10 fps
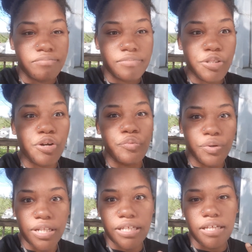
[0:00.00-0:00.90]

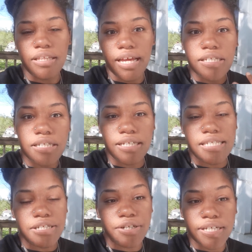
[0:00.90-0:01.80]
really took it
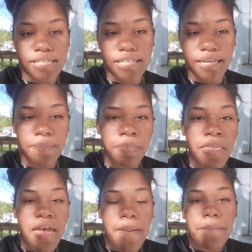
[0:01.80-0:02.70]
seriously.
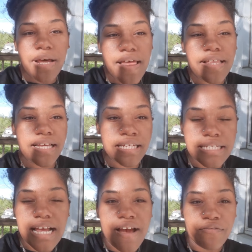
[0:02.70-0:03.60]
But I think it is
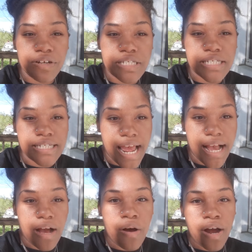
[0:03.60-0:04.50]
time for us to
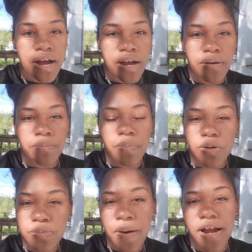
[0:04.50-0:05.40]
take our
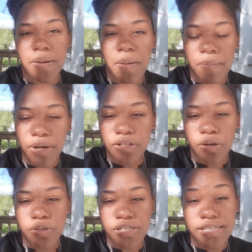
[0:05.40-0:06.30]
postpartum and birth
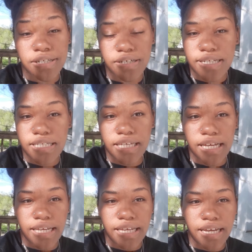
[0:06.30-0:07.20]
culture seriously
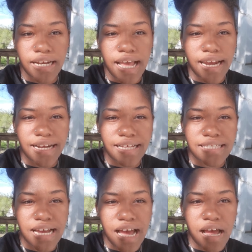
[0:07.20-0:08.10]
again, and it is
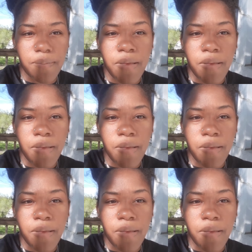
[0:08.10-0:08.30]
time